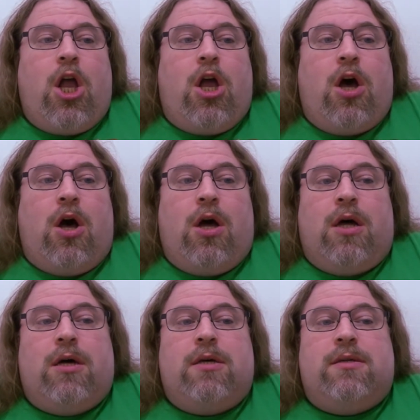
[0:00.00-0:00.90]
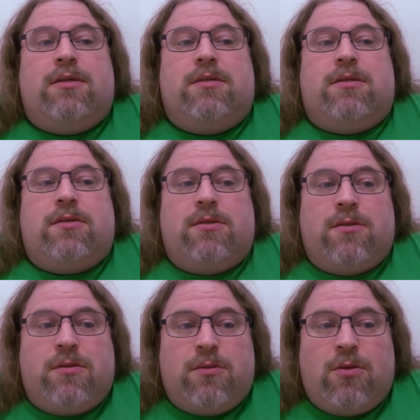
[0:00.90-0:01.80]
Because
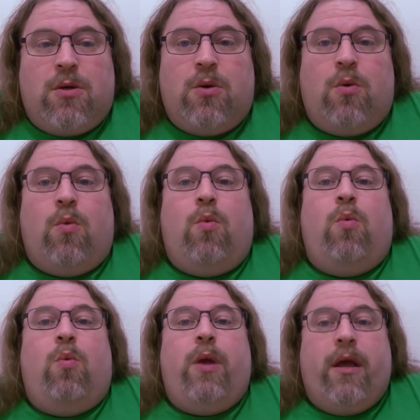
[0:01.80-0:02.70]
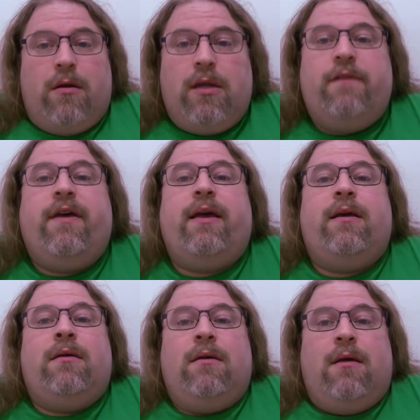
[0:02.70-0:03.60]
we are
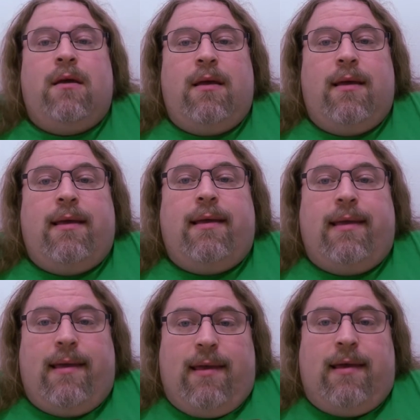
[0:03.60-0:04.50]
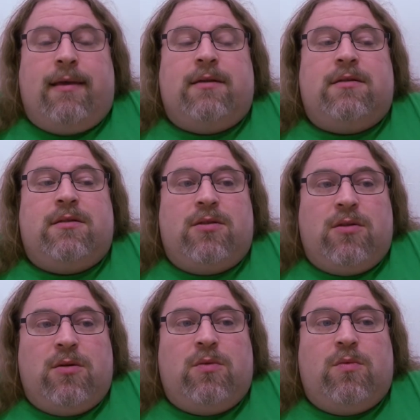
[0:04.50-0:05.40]
living in
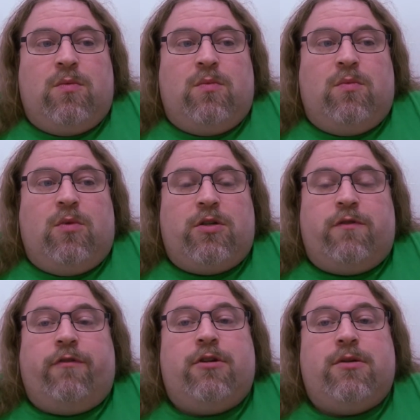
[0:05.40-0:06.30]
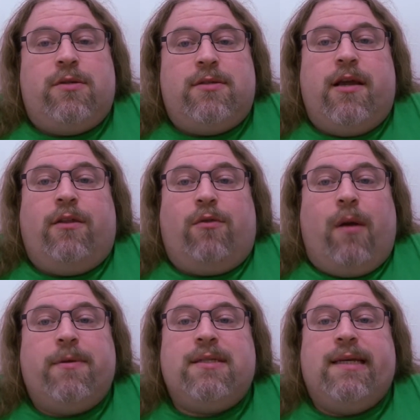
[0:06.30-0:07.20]
what is referred to as the
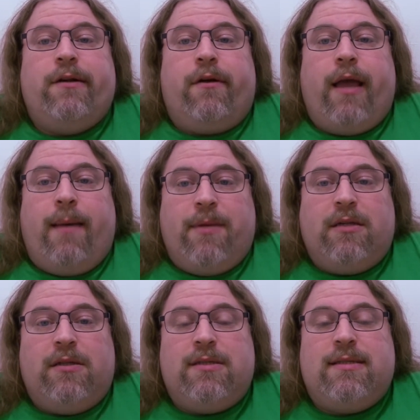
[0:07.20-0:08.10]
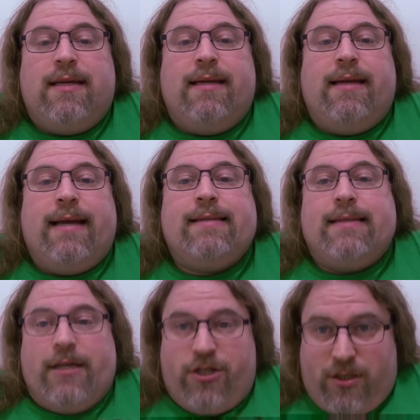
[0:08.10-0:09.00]
Anthropocene or Capitalocene
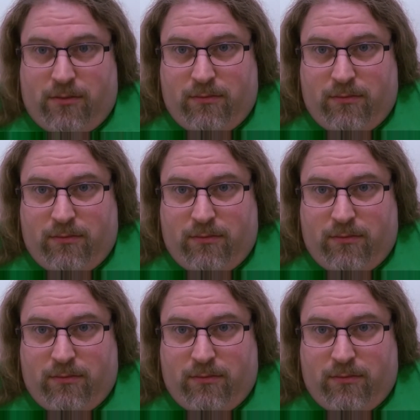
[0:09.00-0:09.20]
extinction.